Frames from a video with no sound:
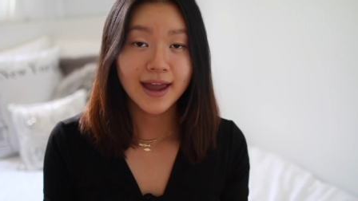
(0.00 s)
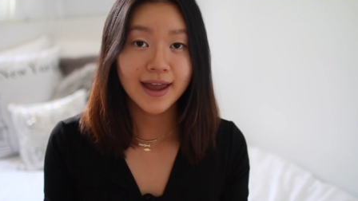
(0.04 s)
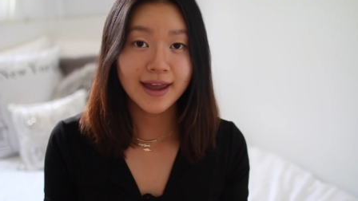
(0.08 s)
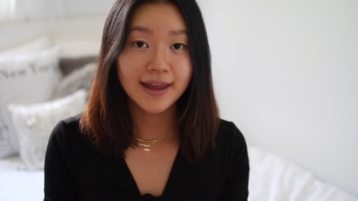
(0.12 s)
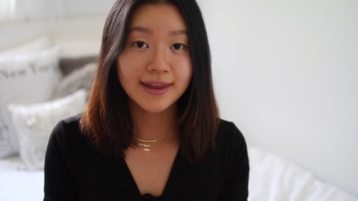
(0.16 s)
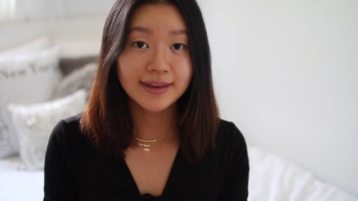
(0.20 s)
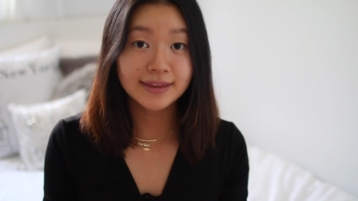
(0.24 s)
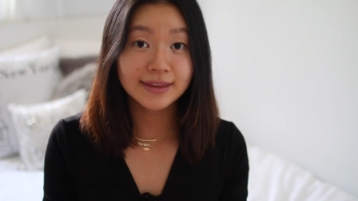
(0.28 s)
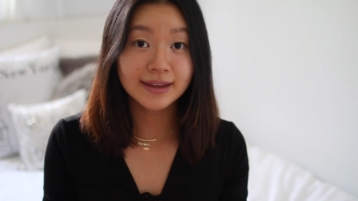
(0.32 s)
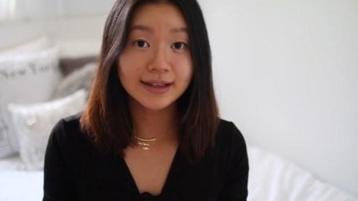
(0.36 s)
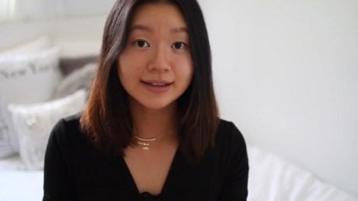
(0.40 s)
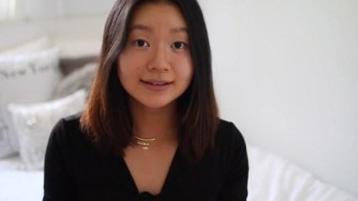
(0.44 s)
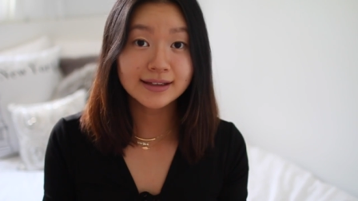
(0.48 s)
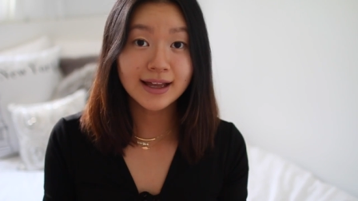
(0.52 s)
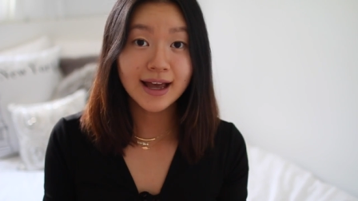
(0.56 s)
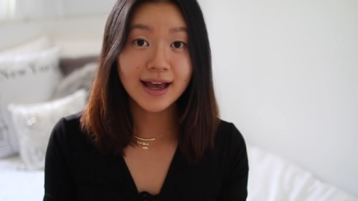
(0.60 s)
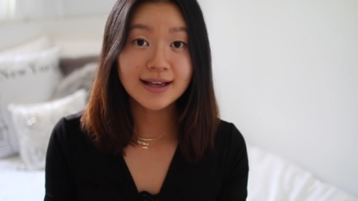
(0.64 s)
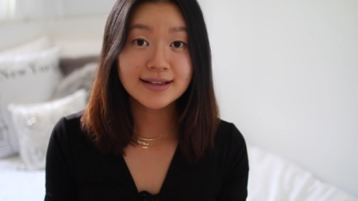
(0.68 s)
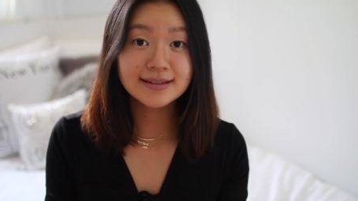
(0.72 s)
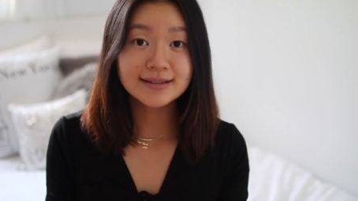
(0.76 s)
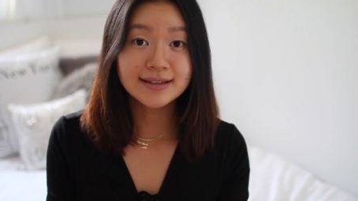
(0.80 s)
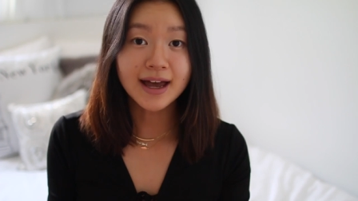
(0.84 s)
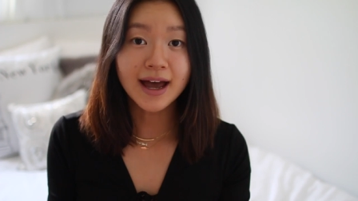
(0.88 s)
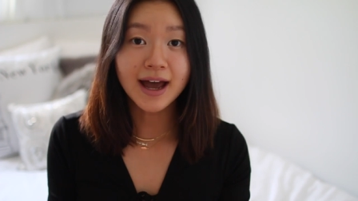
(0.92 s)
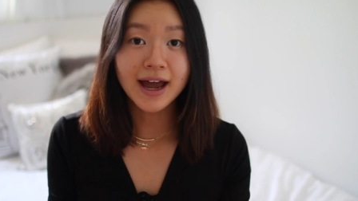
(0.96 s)
And the
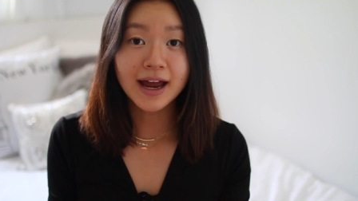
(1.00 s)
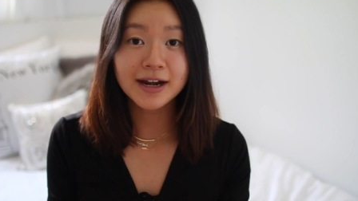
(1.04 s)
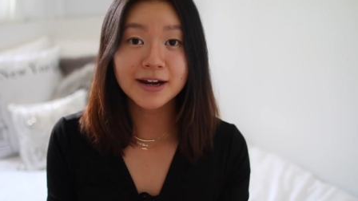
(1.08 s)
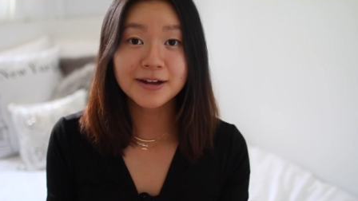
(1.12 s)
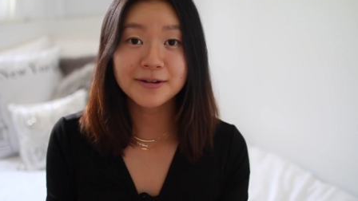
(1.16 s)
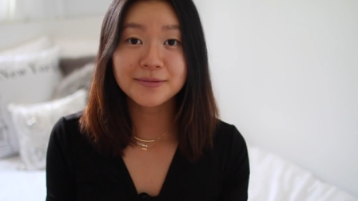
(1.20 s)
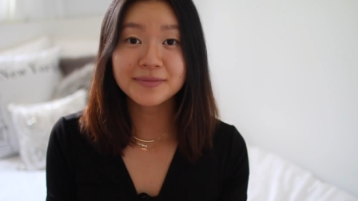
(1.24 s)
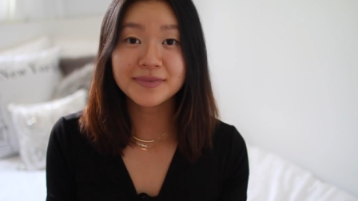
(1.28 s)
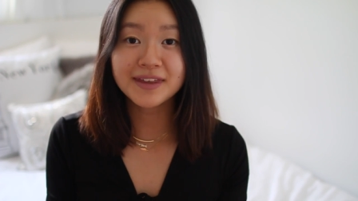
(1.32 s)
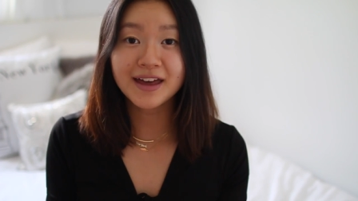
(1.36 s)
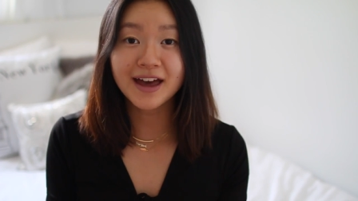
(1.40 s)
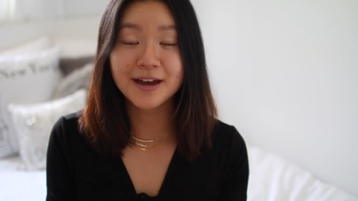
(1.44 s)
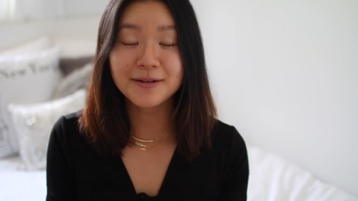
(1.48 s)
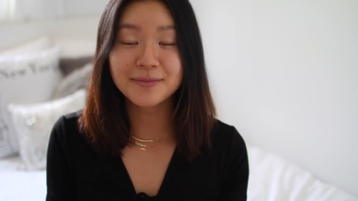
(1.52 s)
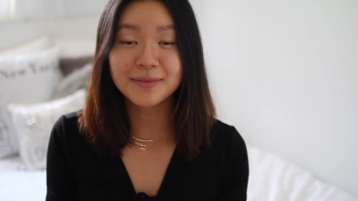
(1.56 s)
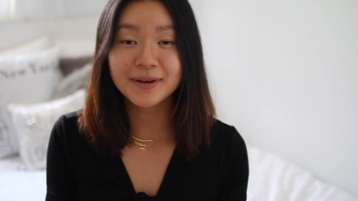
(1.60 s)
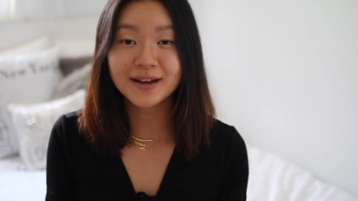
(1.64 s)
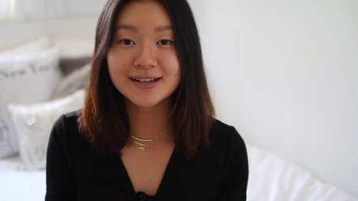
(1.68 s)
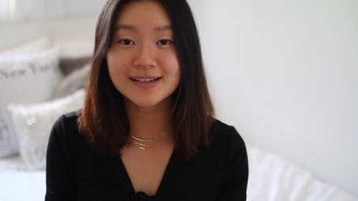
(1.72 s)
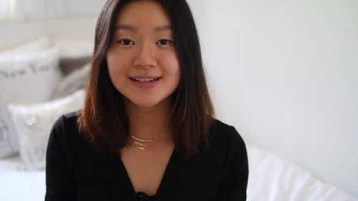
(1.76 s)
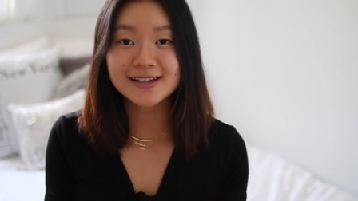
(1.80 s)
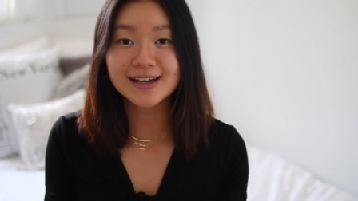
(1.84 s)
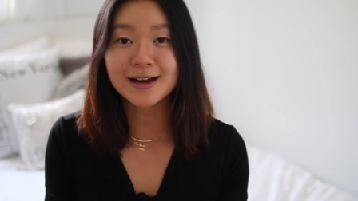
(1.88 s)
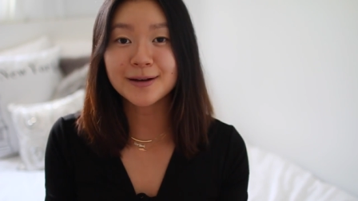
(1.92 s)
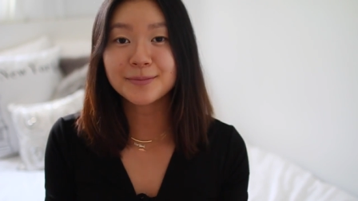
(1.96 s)
last item that I
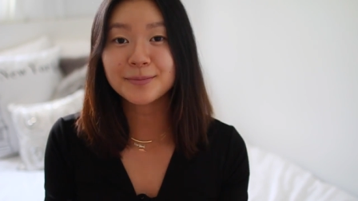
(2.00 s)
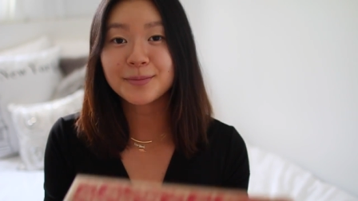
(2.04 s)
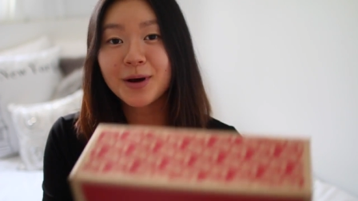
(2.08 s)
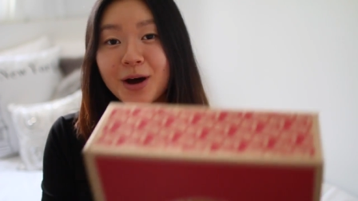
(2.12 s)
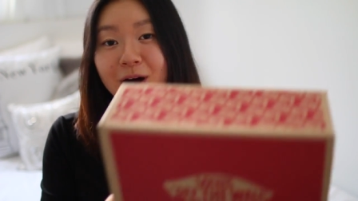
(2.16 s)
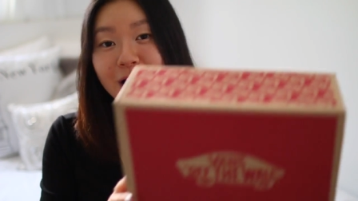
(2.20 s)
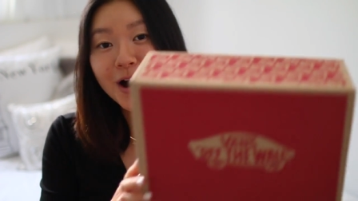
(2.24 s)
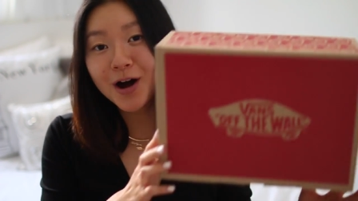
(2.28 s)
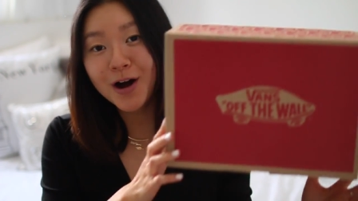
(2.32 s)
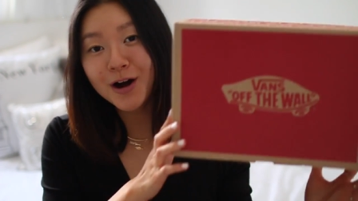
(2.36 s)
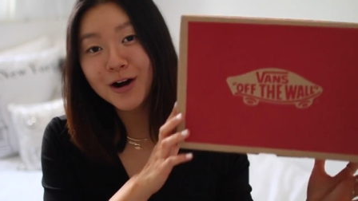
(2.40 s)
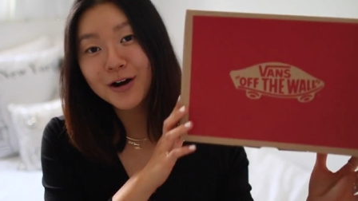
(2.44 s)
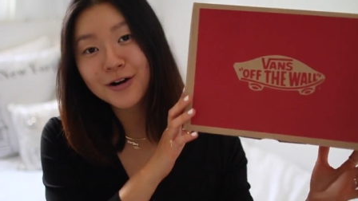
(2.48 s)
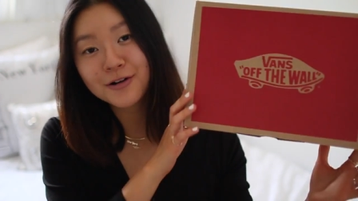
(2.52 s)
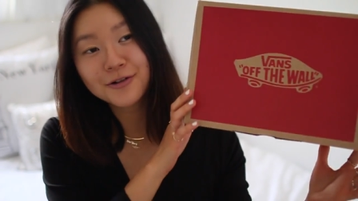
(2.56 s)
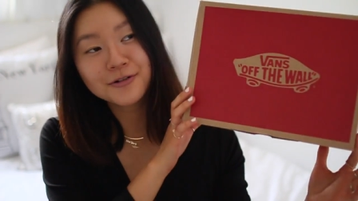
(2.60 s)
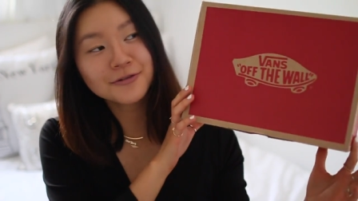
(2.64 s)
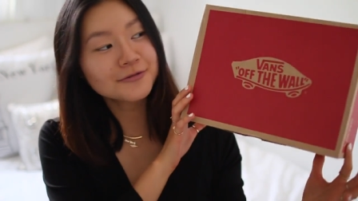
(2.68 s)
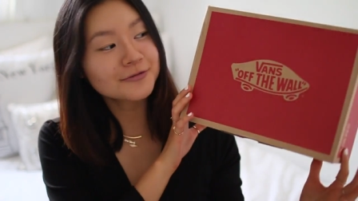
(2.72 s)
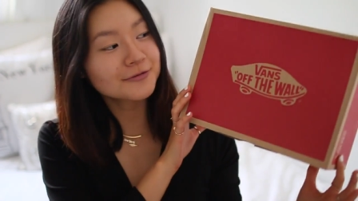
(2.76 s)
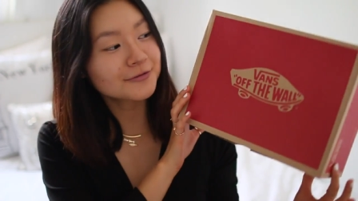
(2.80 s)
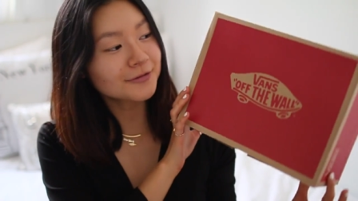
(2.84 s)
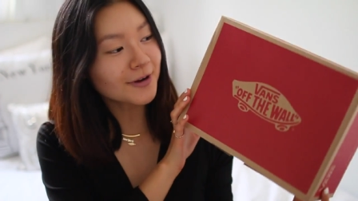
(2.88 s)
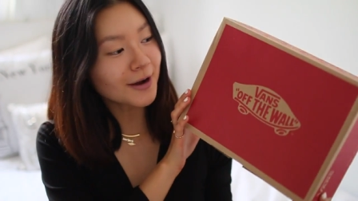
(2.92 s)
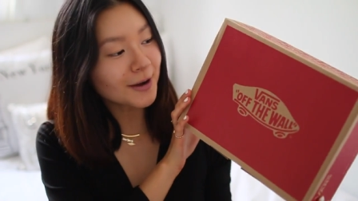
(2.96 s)
picked up are
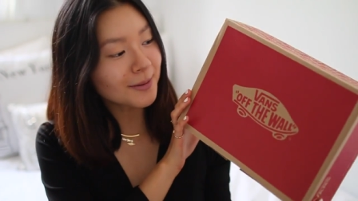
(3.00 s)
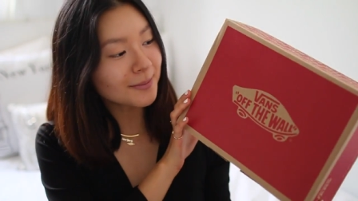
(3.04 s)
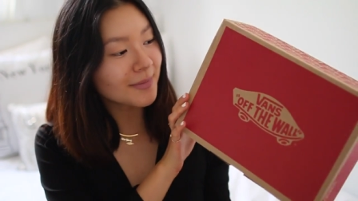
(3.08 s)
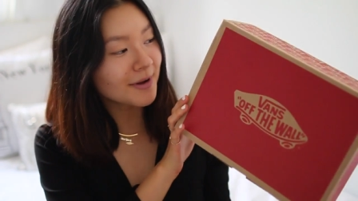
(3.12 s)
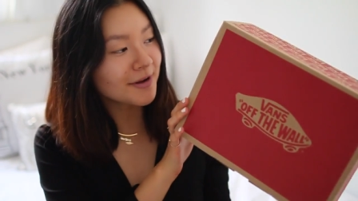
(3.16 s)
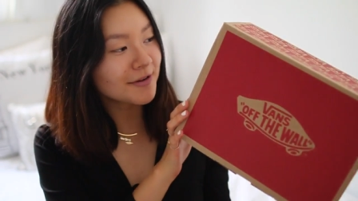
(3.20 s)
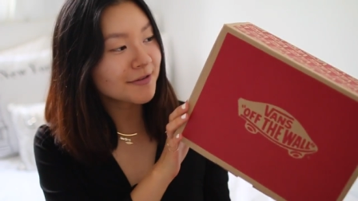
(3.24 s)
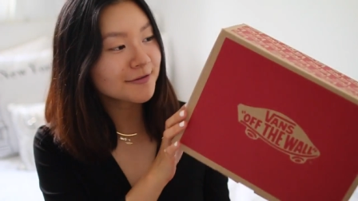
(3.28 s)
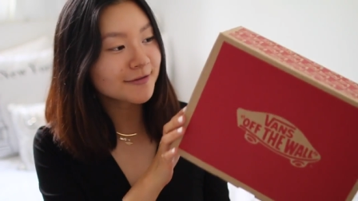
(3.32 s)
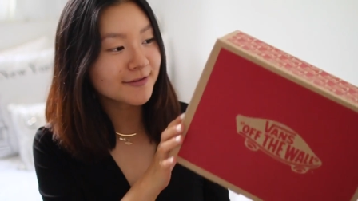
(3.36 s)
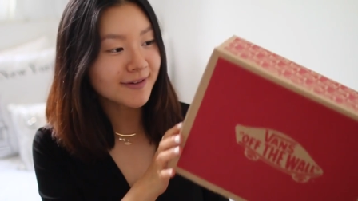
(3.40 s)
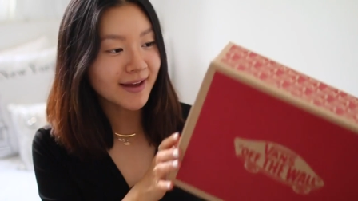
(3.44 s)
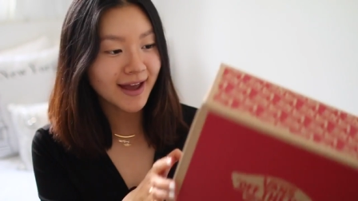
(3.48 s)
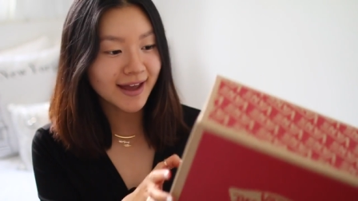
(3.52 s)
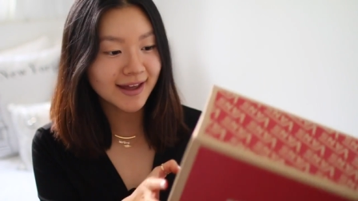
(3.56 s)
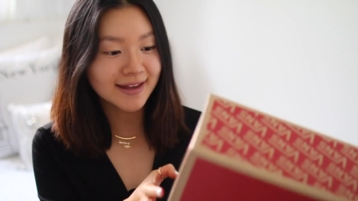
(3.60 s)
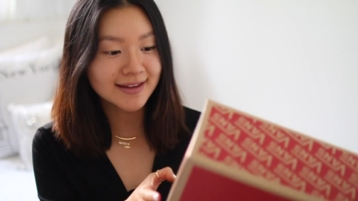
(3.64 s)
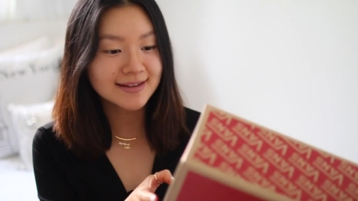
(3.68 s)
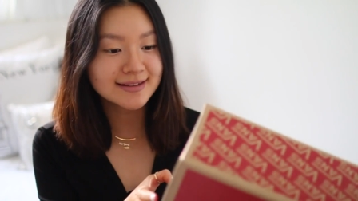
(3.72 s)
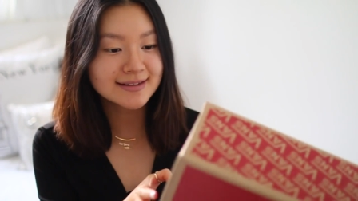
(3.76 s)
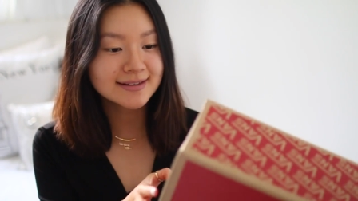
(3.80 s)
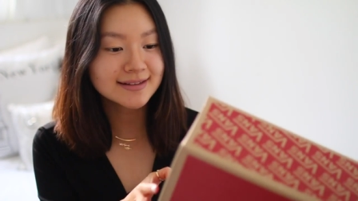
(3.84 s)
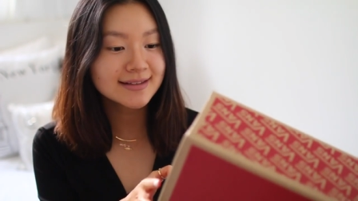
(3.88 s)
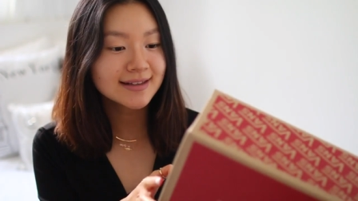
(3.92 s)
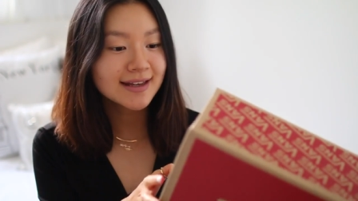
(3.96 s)
from
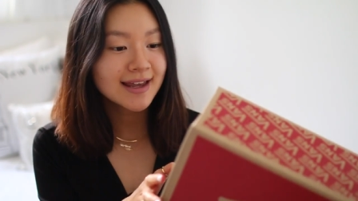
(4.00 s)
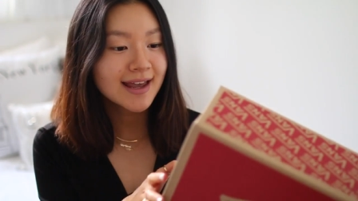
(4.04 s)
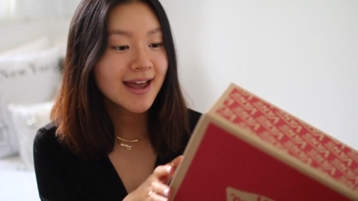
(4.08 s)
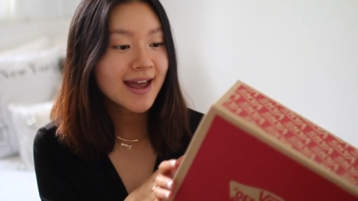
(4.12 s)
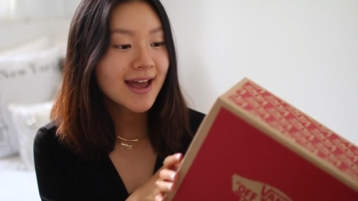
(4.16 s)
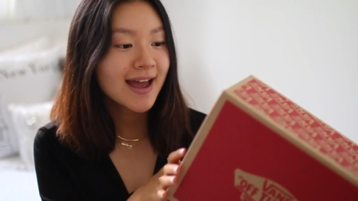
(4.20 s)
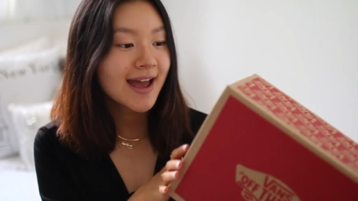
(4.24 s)
Vans,